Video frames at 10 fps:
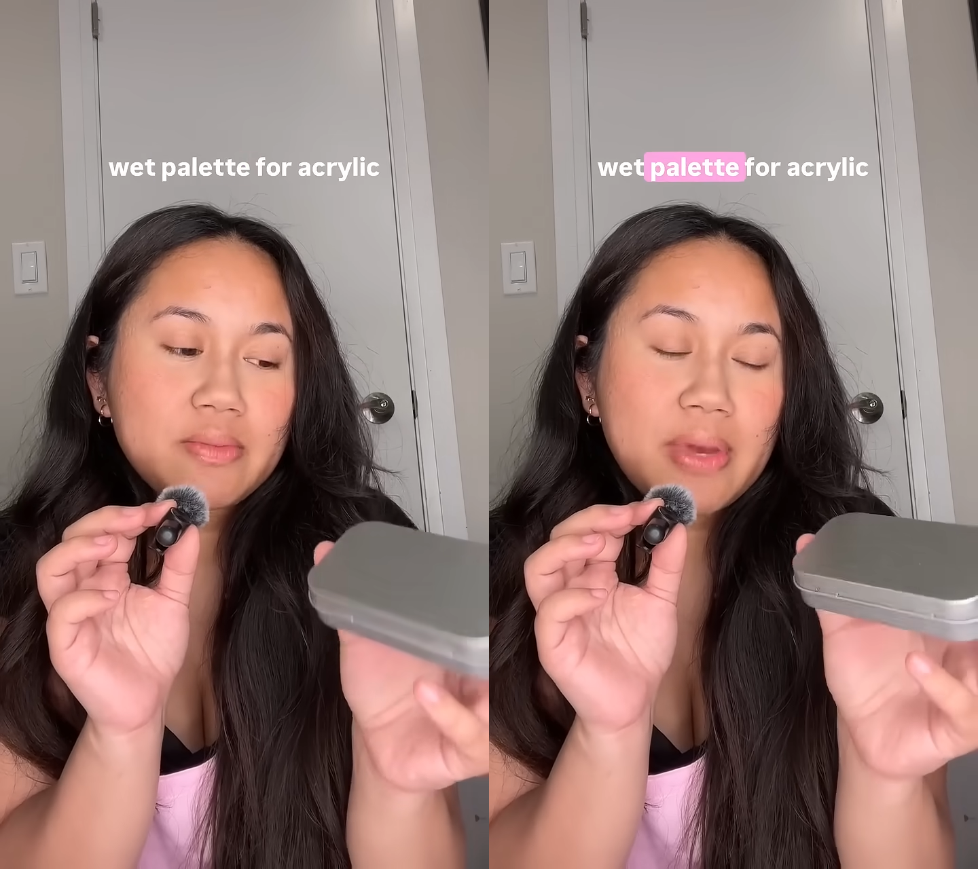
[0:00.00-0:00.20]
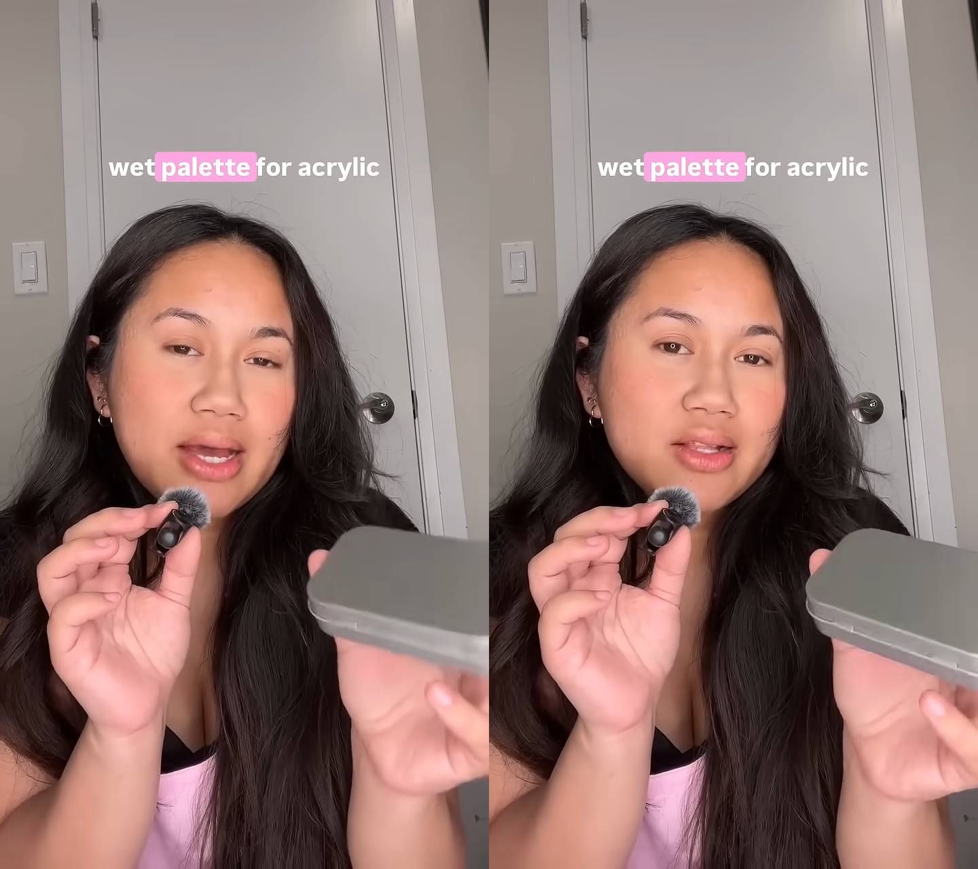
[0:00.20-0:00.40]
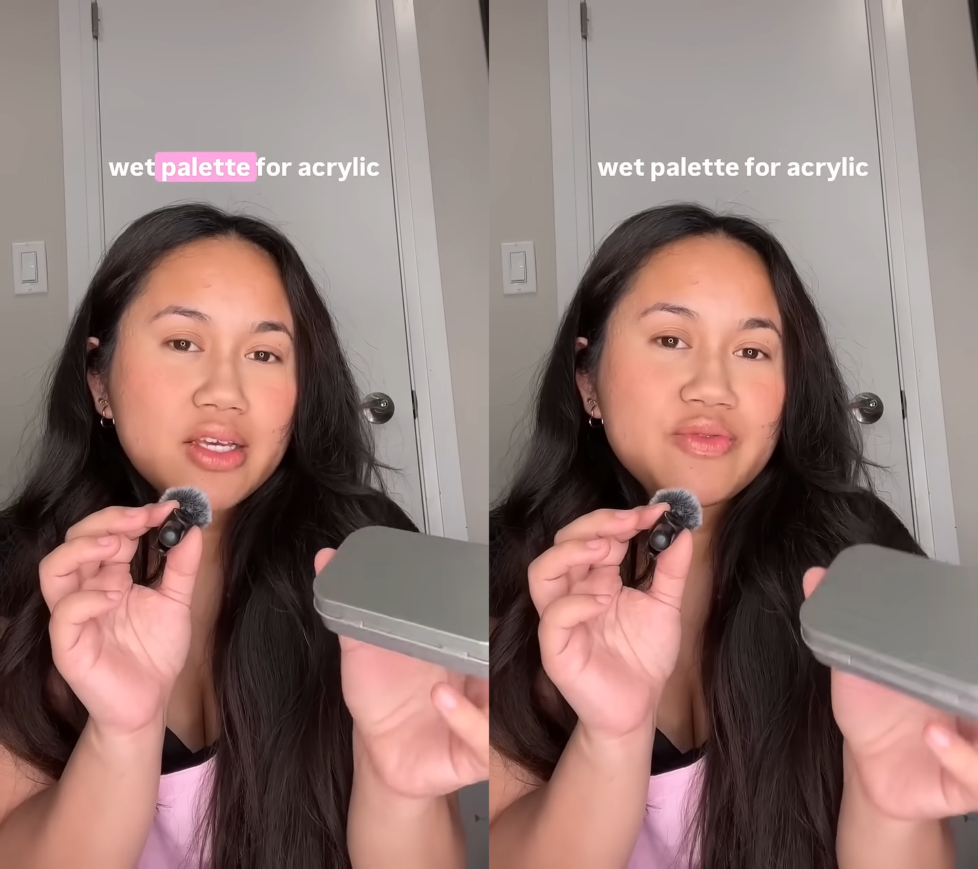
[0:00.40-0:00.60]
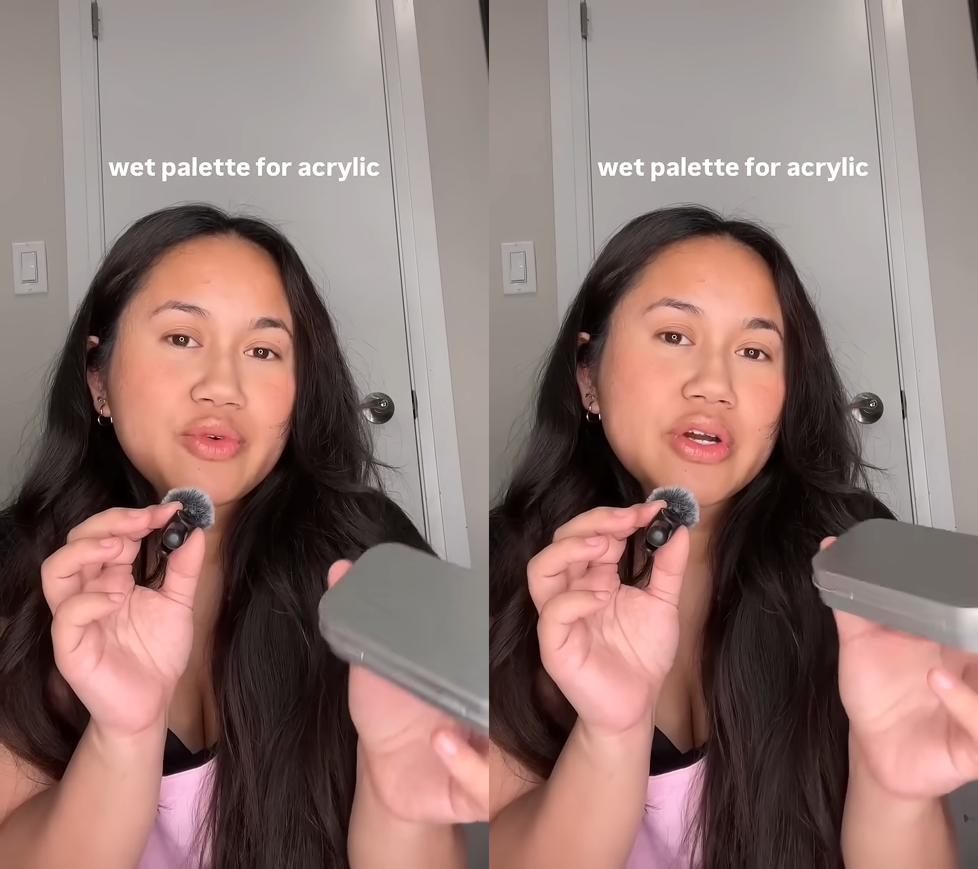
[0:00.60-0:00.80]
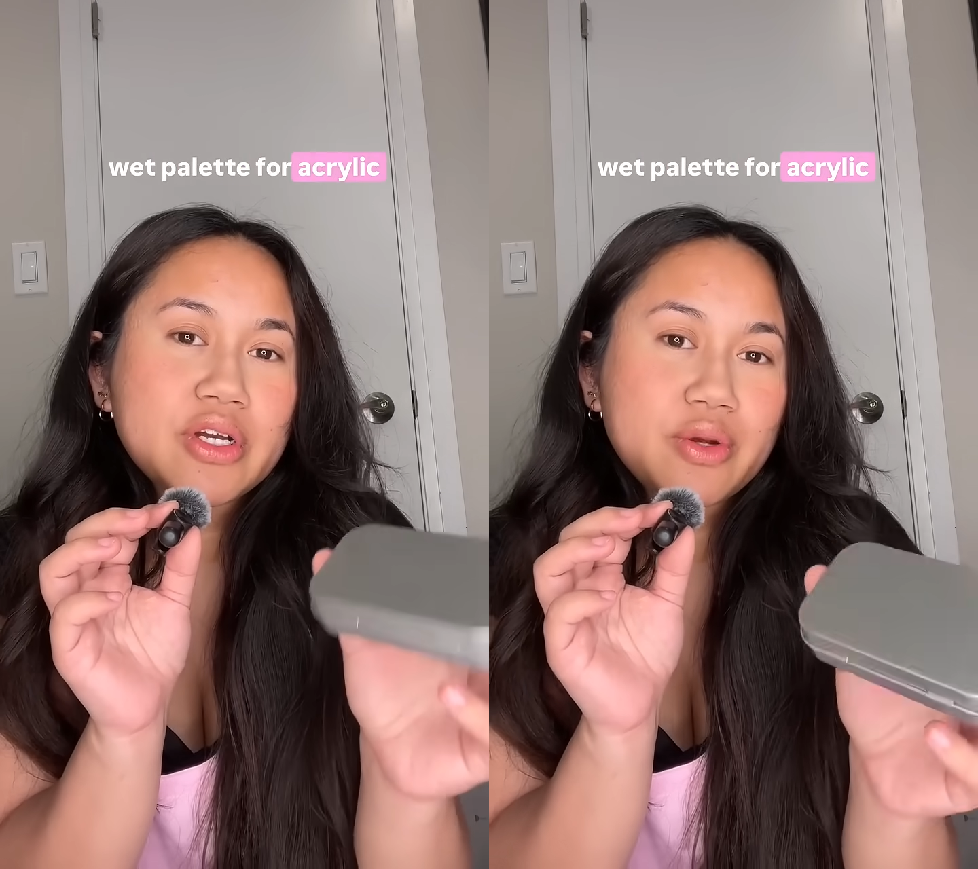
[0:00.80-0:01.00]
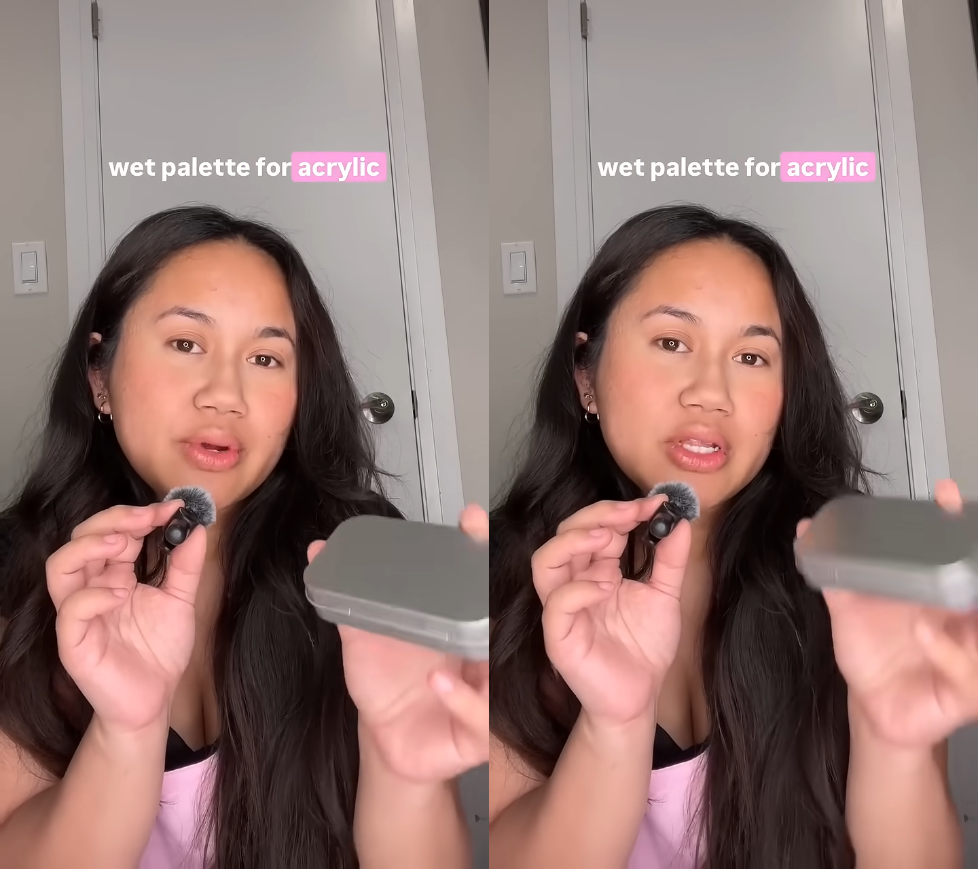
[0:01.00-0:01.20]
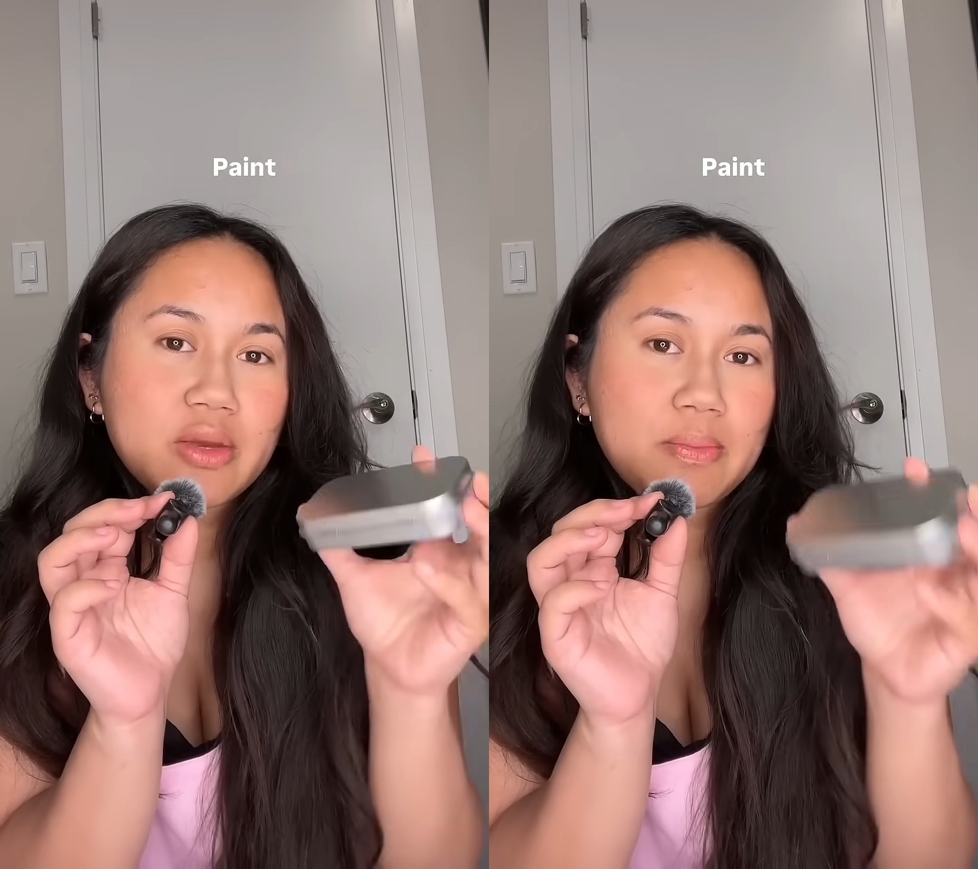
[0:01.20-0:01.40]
palette for acrylic